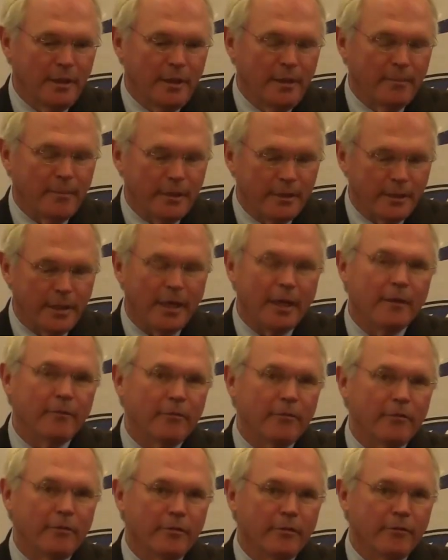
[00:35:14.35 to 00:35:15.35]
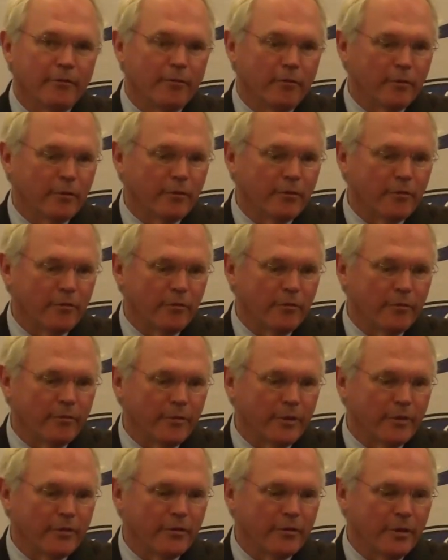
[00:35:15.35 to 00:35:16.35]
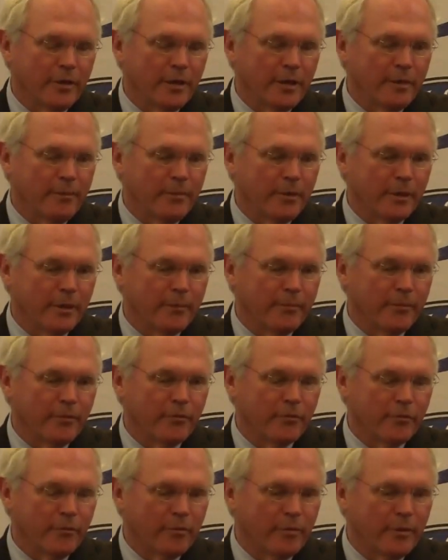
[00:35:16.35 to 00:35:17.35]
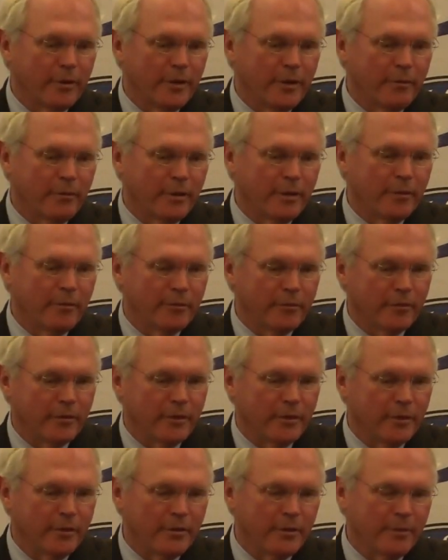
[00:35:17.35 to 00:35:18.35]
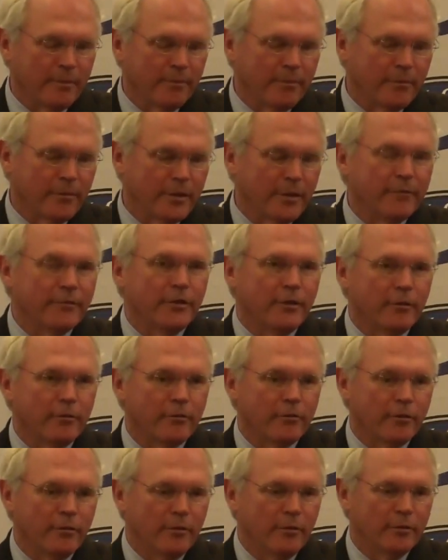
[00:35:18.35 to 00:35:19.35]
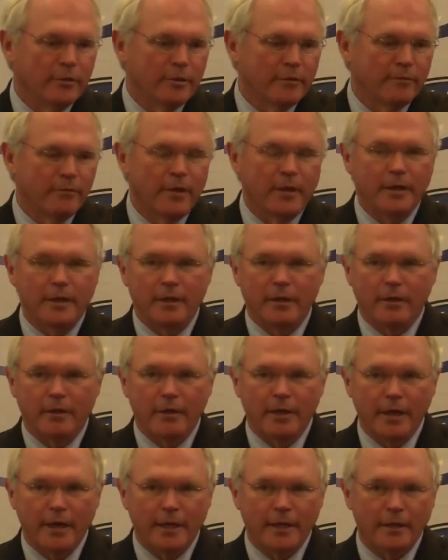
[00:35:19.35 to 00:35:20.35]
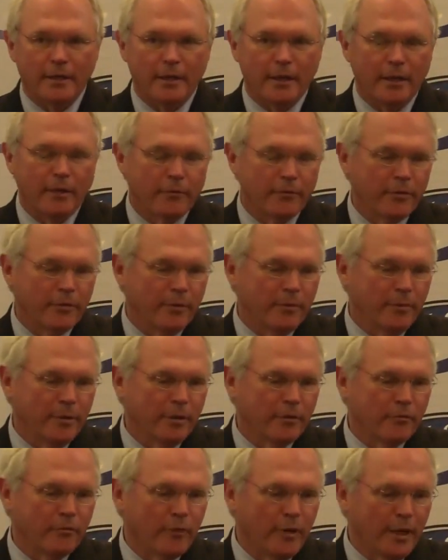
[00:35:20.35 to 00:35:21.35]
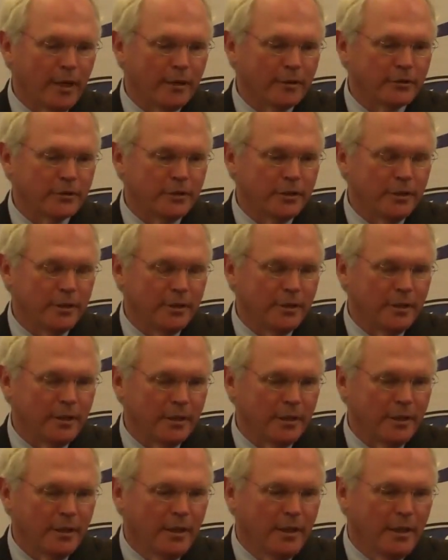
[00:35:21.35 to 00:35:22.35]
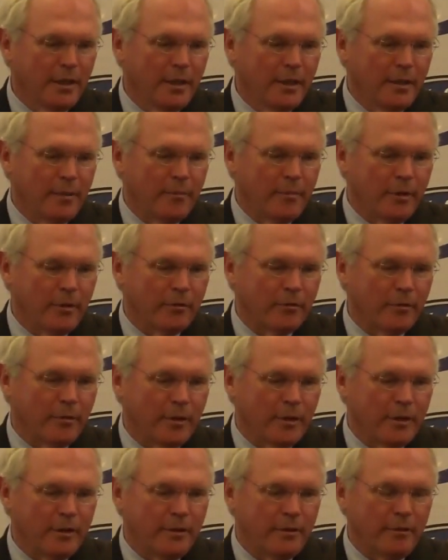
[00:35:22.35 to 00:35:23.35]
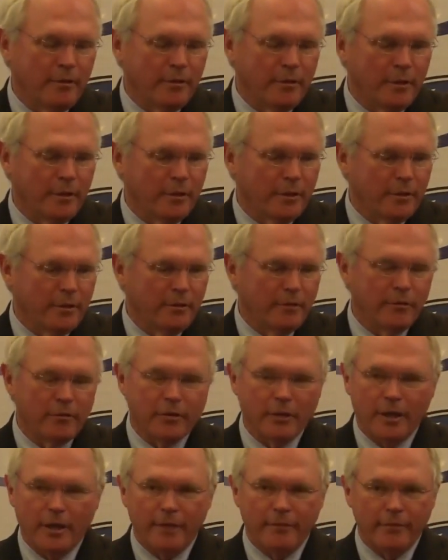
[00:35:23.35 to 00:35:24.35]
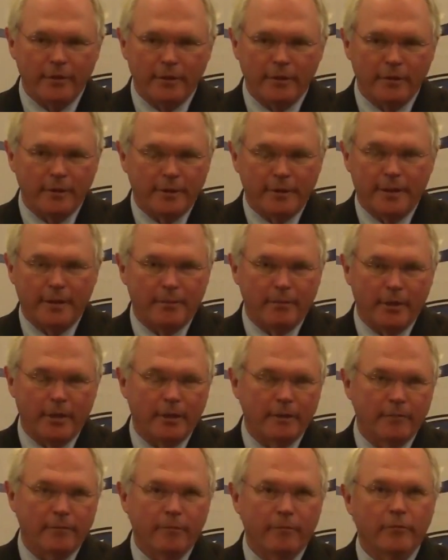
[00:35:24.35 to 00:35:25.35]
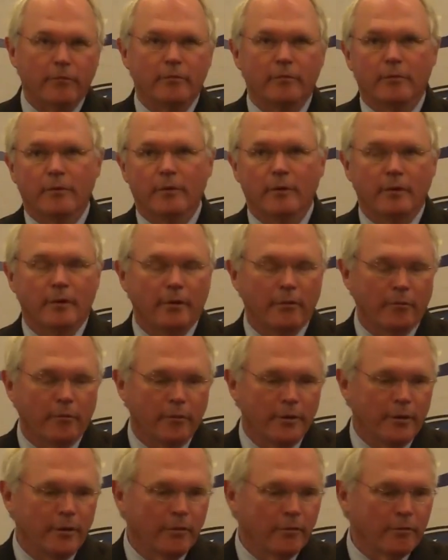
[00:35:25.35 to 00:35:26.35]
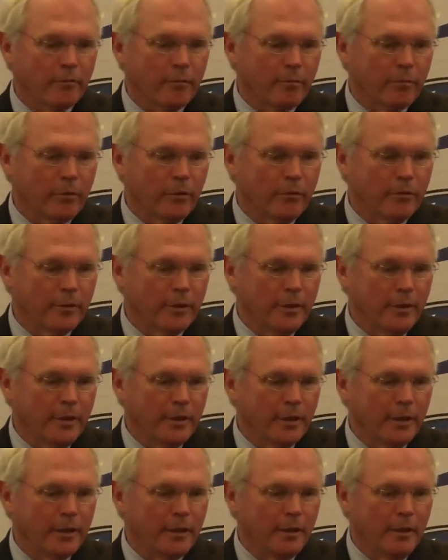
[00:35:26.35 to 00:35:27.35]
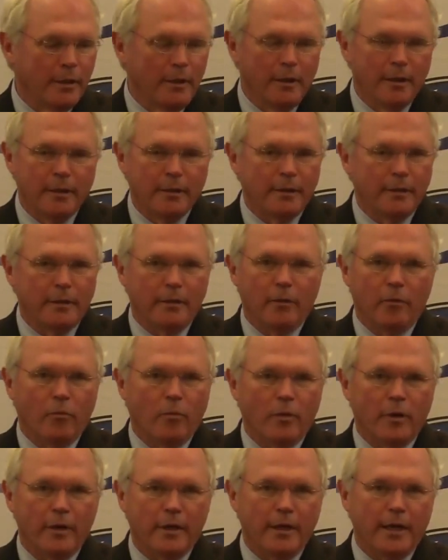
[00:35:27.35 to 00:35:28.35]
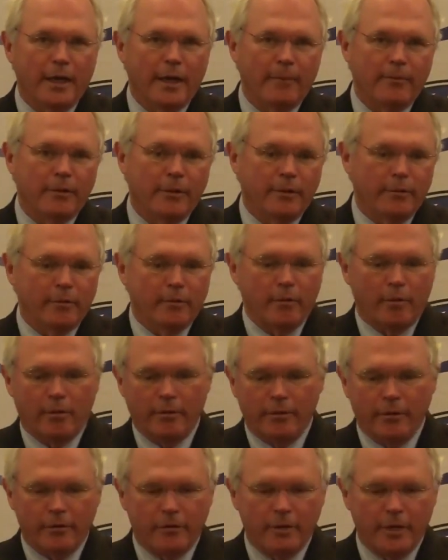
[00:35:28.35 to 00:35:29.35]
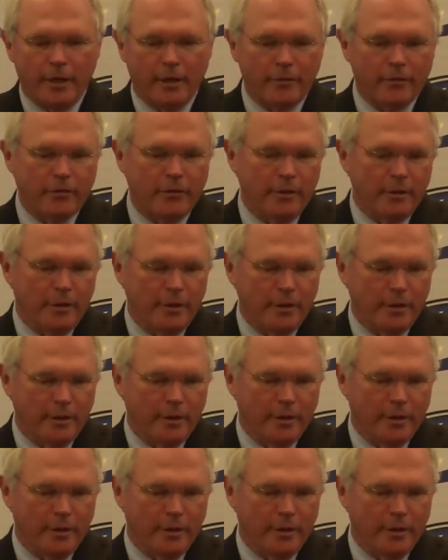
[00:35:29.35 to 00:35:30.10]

my dad was in the Foreign Service, and I pick up the story when I was some 7 years old and finding our house had been trashed in Belgrade, Yugoslavia, and I came back from school. All the windows were broken, and I didn't know what had happened. There were all this nasty